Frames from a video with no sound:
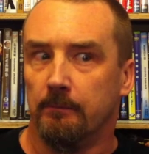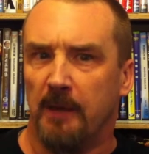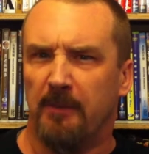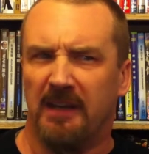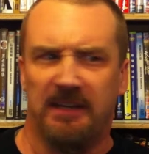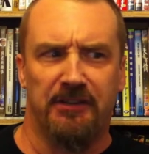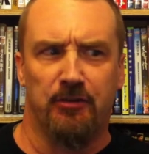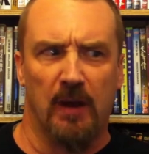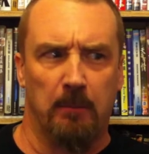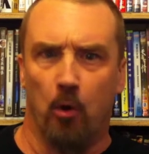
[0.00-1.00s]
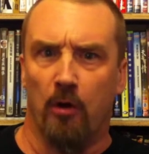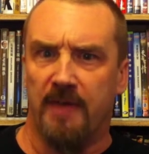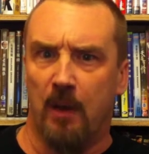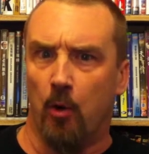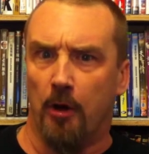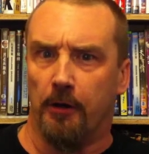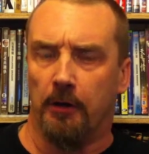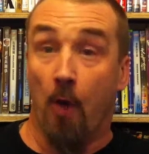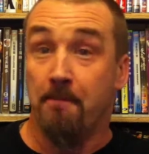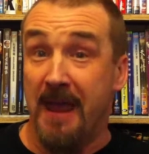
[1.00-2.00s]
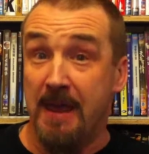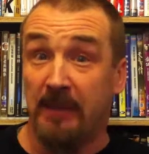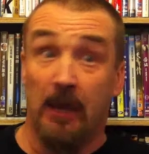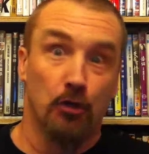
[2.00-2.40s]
Maybe I need to drink more of that water. Or maybe,